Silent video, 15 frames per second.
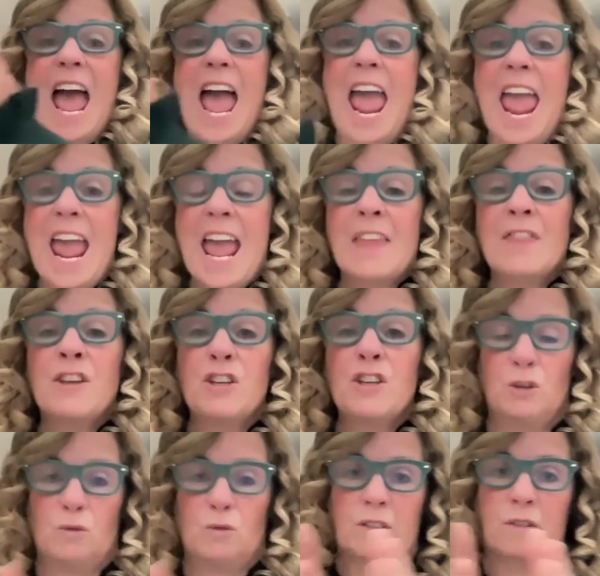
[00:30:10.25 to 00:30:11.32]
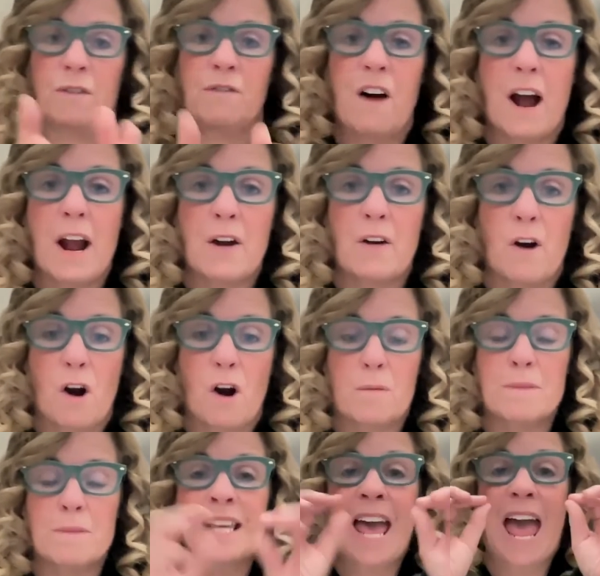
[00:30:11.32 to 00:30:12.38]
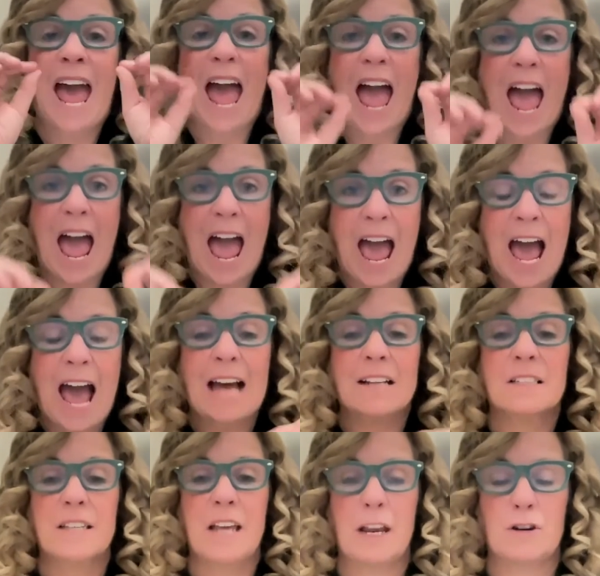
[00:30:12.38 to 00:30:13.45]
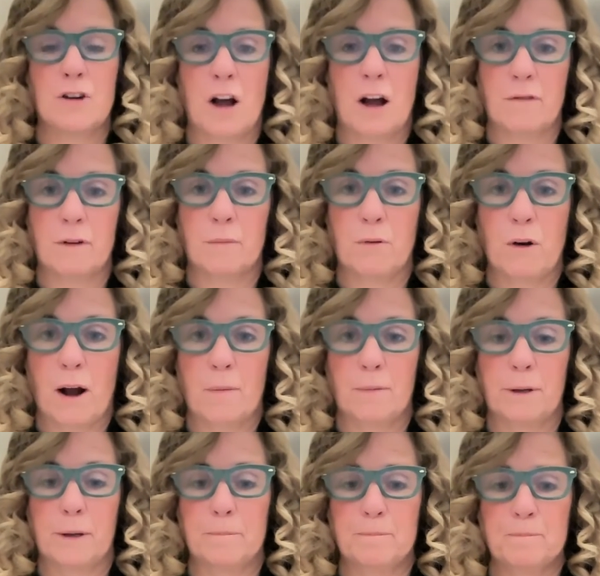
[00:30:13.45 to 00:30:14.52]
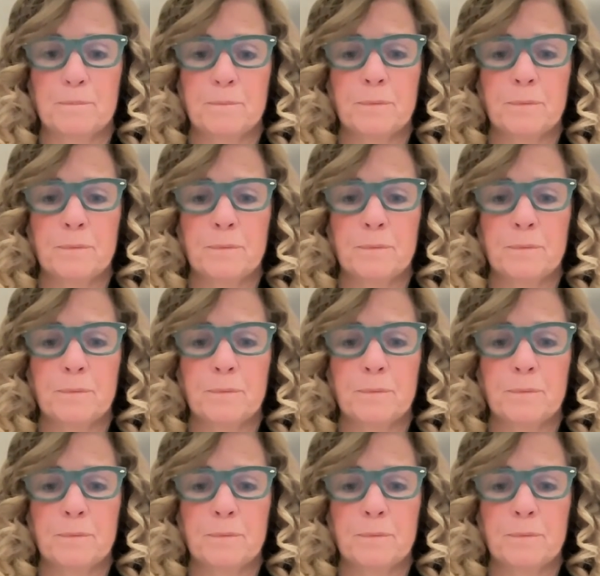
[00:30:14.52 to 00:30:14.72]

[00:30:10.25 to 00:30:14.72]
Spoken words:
and the use of firearms as a novel problem.